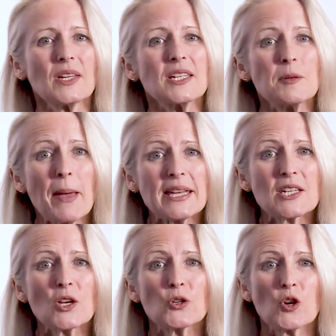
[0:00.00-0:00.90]

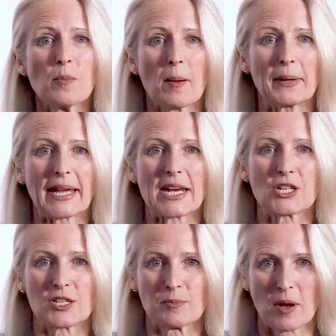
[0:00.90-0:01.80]
Depending on your
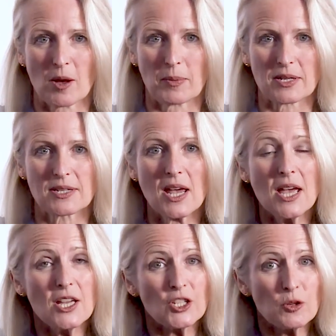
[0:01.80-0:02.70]
publication's purpose,
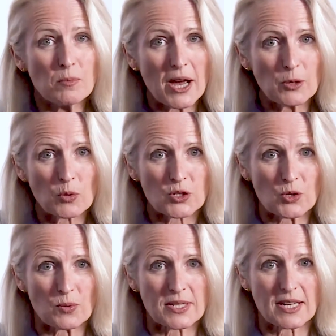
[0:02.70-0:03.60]
you might want
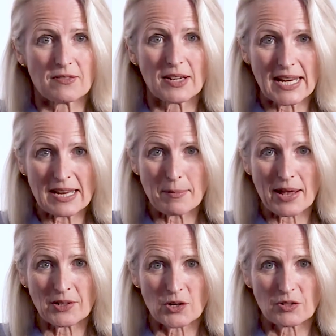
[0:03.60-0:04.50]
to receive an email
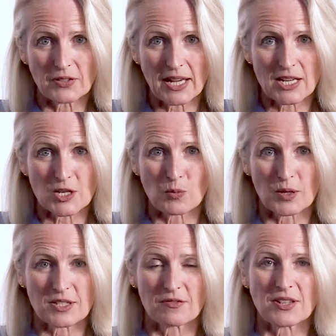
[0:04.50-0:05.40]
notification
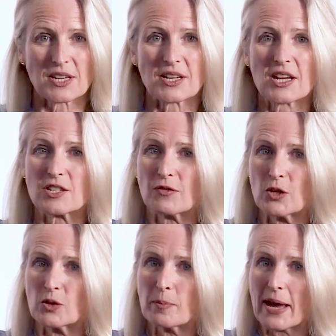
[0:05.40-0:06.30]
once a visitor has
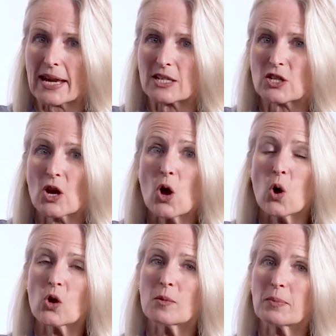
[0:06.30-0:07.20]
viewed a page
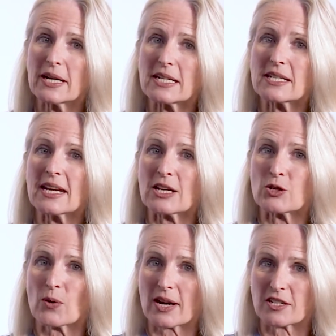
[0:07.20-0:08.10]
or completed an
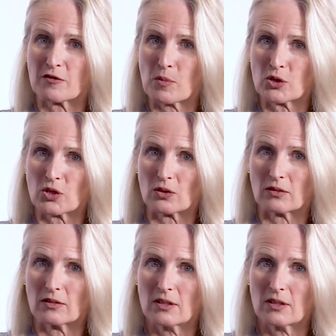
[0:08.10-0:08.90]
interactive module.